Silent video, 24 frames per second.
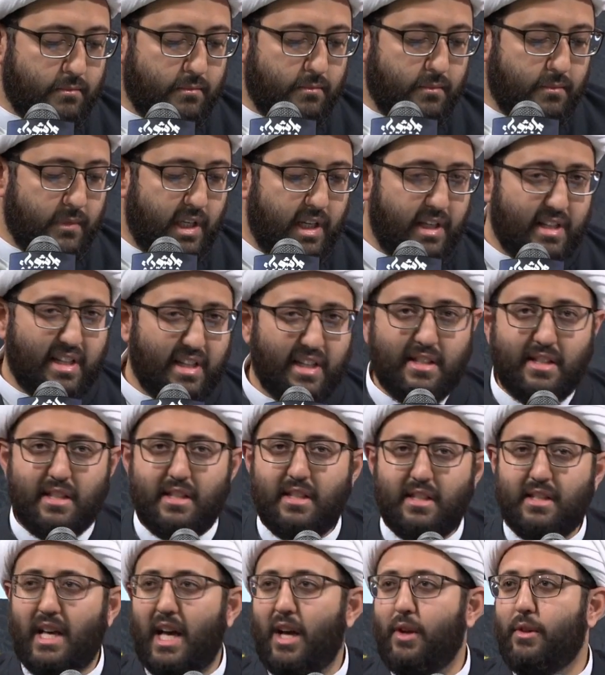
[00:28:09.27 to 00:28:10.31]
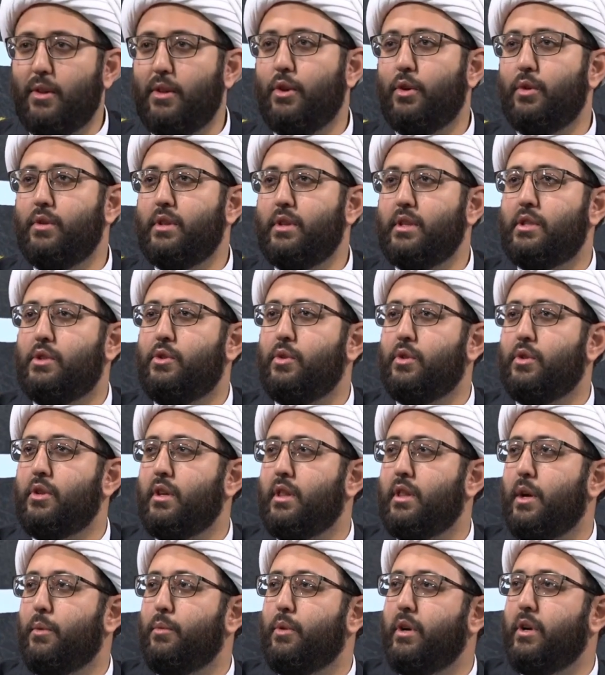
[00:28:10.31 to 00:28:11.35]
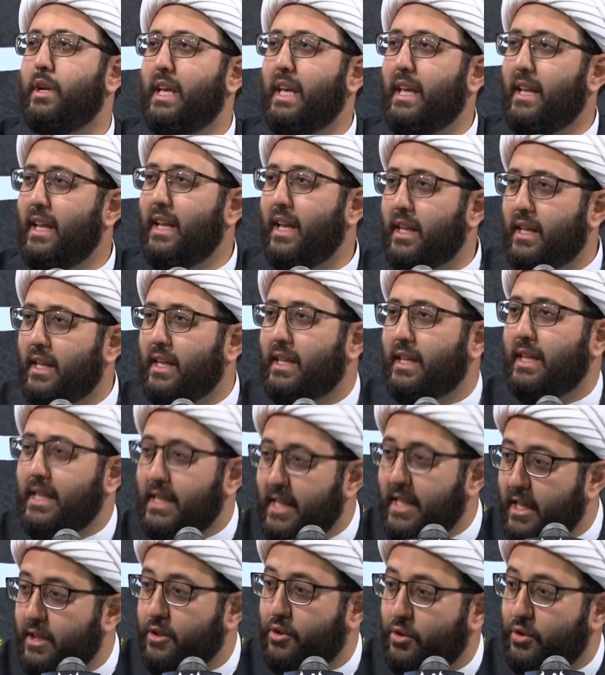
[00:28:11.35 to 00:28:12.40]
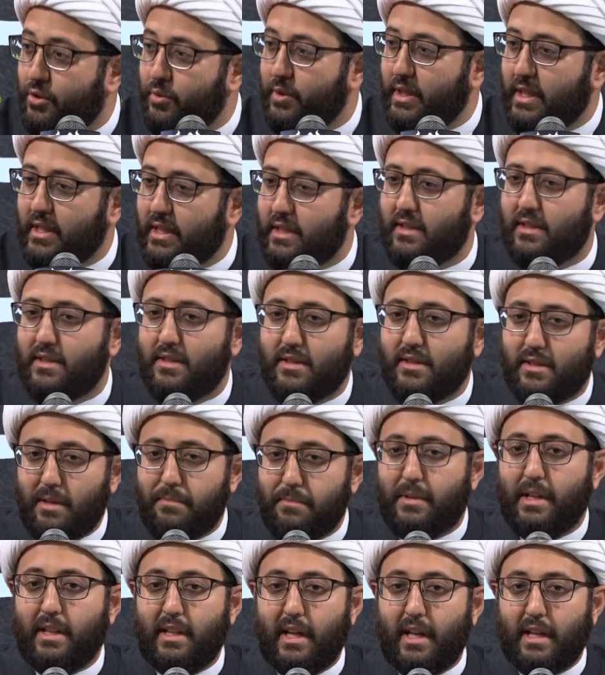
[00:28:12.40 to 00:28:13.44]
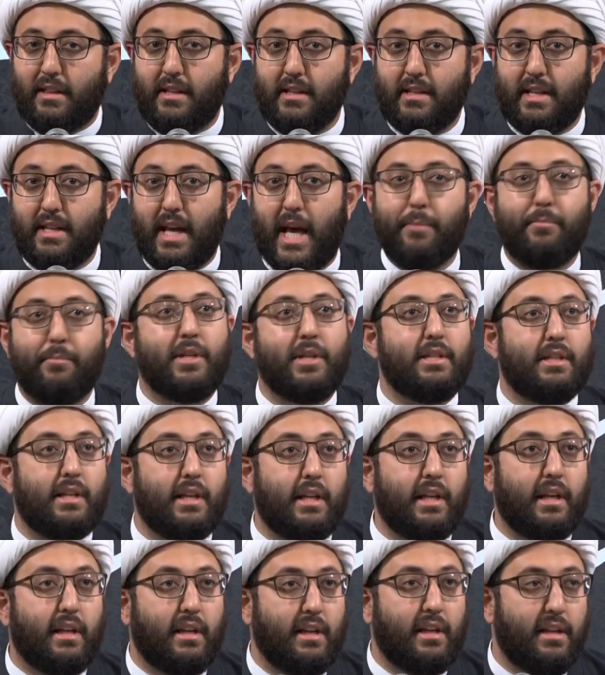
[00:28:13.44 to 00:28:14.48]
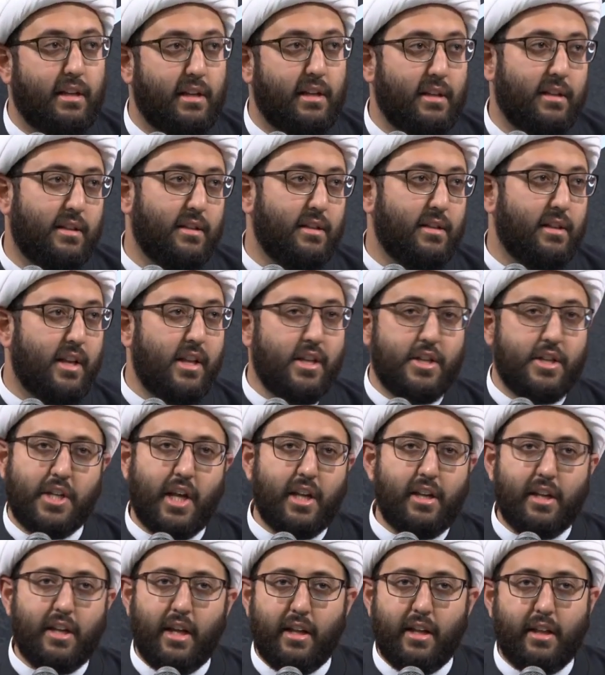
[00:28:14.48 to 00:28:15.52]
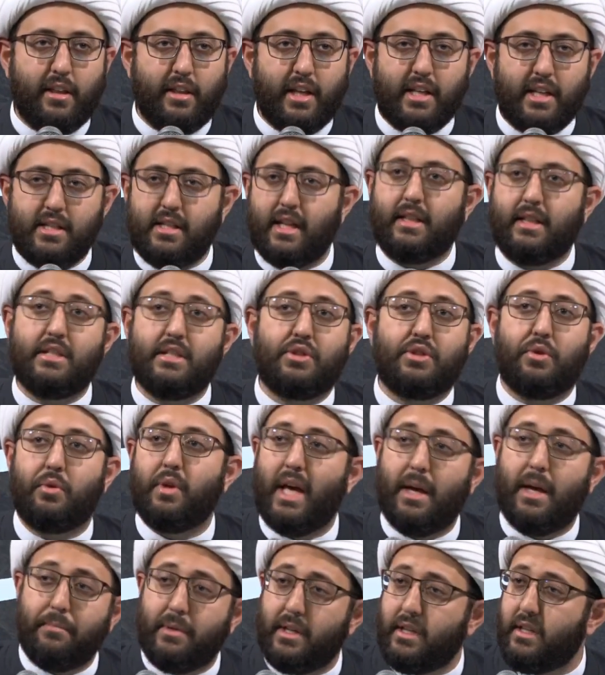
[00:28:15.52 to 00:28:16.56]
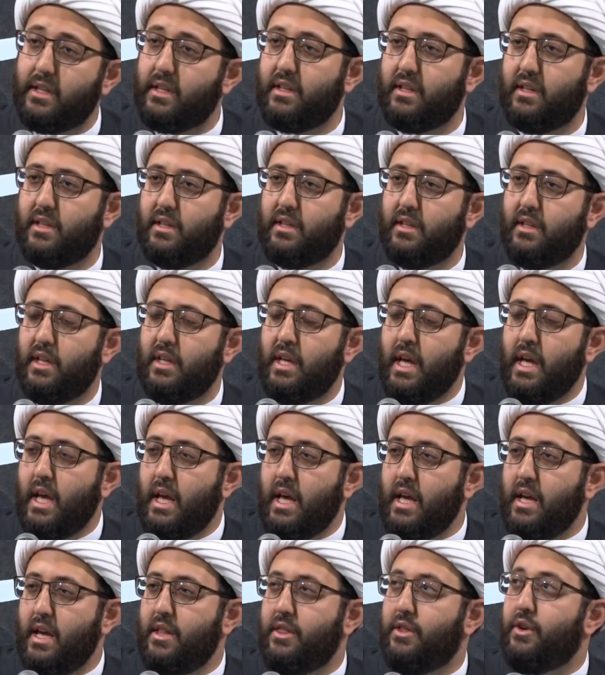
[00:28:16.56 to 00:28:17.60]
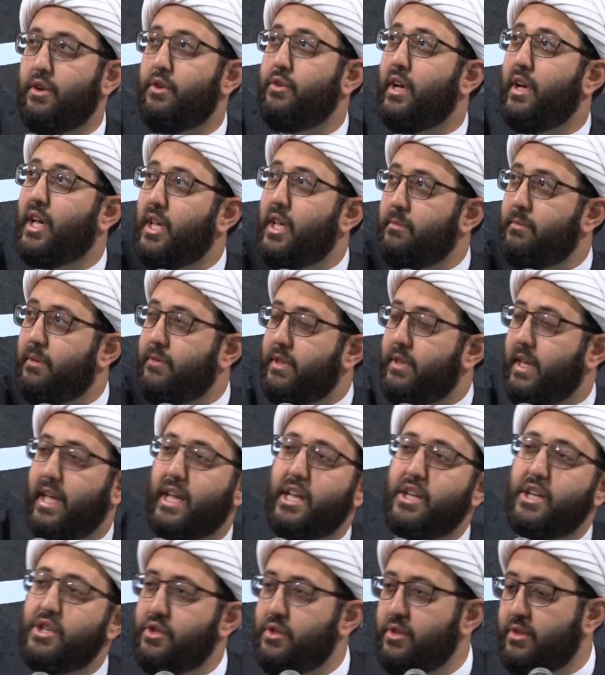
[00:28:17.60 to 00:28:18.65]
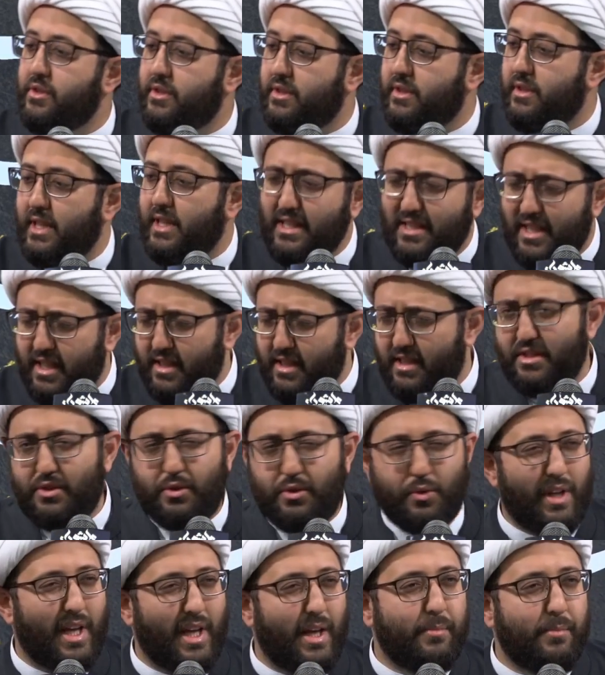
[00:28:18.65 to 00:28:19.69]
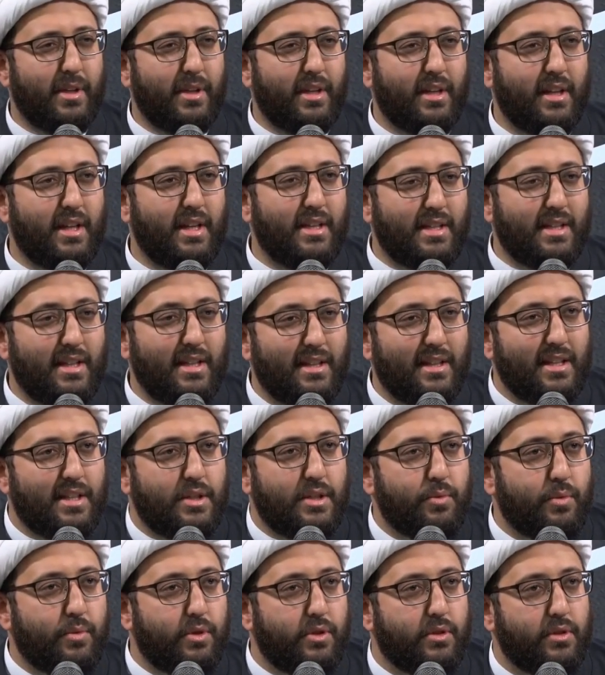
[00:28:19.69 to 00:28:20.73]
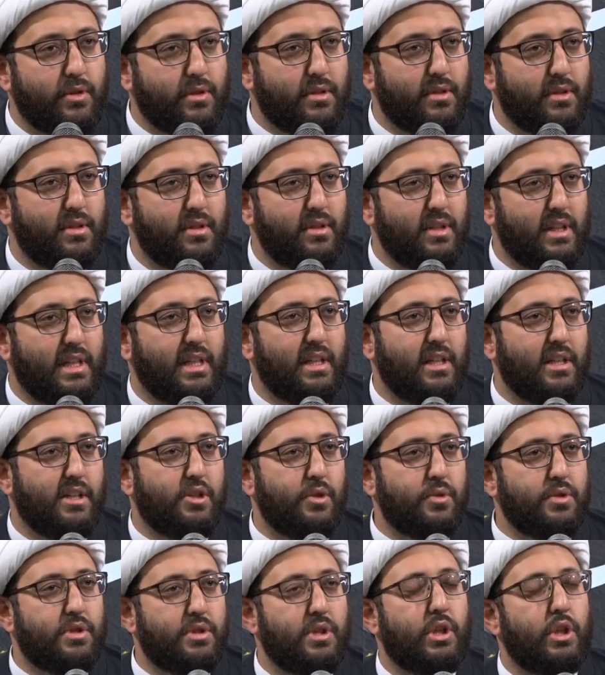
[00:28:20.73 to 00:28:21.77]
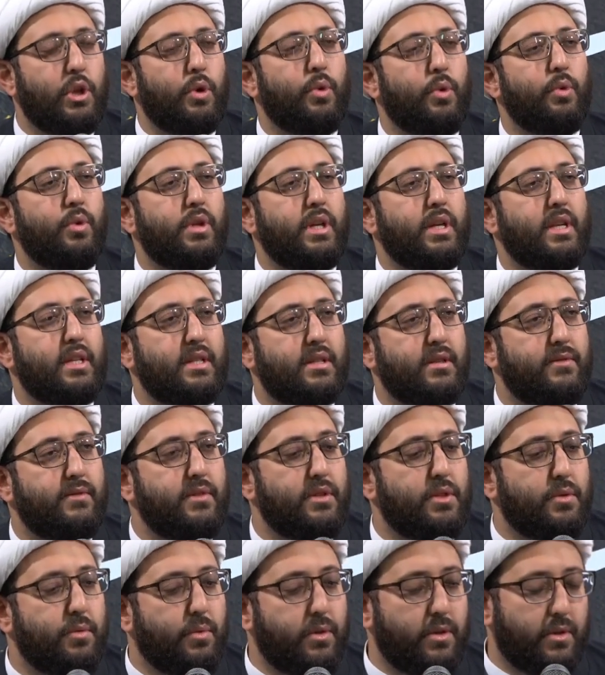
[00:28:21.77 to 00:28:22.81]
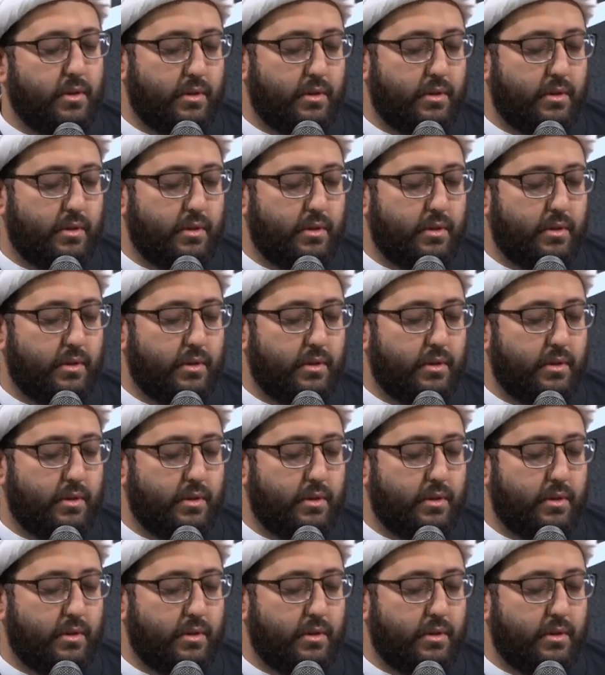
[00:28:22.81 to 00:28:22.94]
He says this is how low this dunya that we're in and clinging to is. Something like this happens in it. In Jannah, things like this don't happen. In the realm of the angels, things like this don't happen. It's in this world. It shows the lowliness of this world.